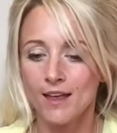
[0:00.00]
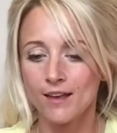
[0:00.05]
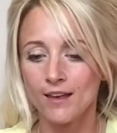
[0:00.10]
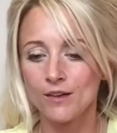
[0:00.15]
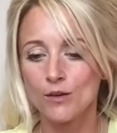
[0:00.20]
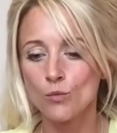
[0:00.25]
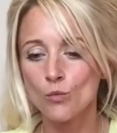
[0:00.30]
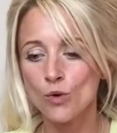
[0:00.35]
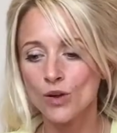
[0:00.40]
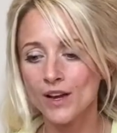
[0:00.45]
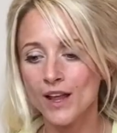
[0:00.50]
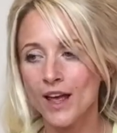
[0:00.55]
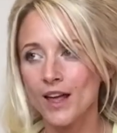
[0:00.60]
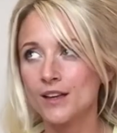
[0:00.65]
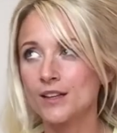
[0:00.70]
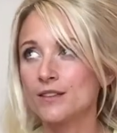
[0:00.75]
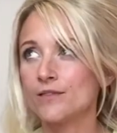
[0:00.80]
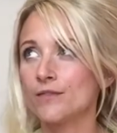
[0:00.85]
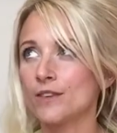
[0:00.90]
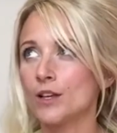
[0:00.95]
It can on one
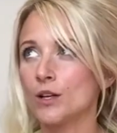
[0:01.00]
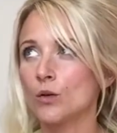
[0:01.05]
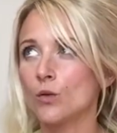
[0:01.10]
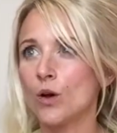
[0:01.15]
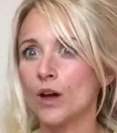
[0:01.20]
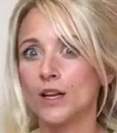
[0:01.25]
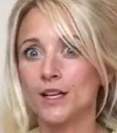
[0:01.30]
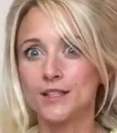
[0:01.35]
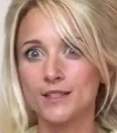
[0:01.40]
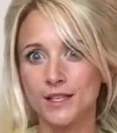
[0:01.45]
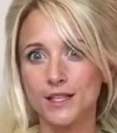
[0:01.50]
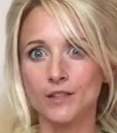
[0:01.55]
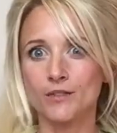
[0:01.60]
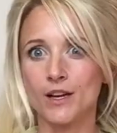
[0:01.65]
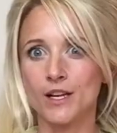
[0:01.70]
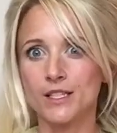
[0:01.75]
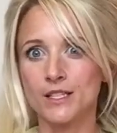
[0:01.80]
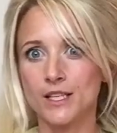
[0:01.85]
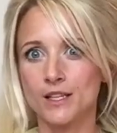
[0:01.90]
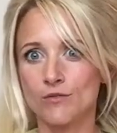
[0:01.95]
hand feel quite
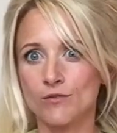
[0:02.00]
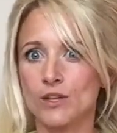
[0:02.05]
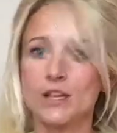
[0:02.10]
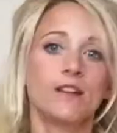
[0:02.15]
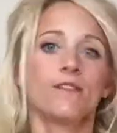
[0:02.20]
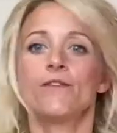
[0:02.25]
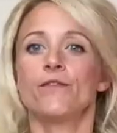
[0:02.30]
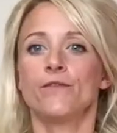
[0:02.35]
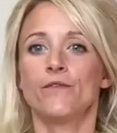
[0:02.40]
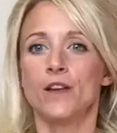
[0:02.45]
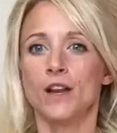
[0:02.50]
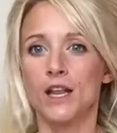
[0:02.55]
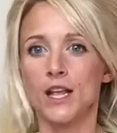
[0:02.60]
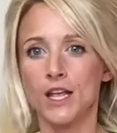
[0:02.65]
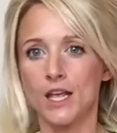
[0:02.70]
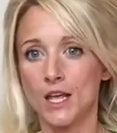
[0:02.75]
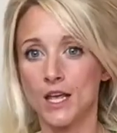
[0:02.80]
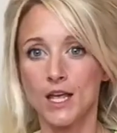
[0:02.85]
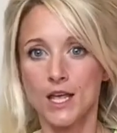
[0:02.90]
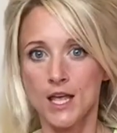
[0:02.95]
exhilarating, really
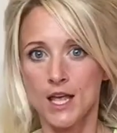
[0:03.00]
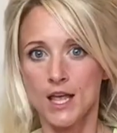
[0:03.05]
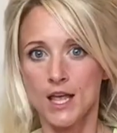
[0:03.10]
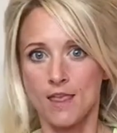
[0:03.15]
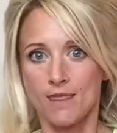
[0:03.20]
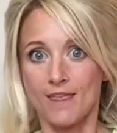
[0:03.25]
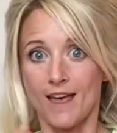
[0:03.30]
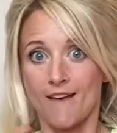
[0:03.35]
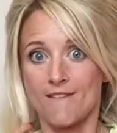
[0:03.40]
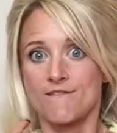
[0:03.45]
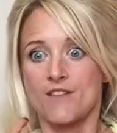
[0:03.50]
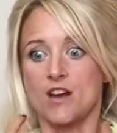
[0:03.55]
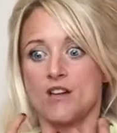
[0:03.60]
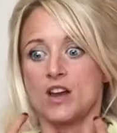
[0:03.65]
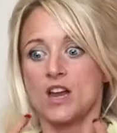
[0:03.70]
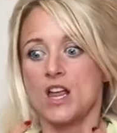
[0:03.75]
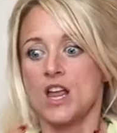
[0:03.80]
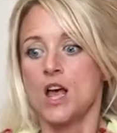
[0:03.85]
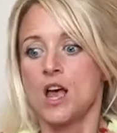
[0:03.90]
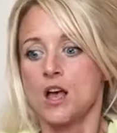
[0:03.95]
filling that
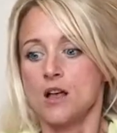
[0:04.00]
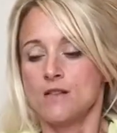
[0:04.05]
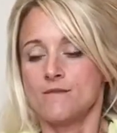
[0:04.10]
very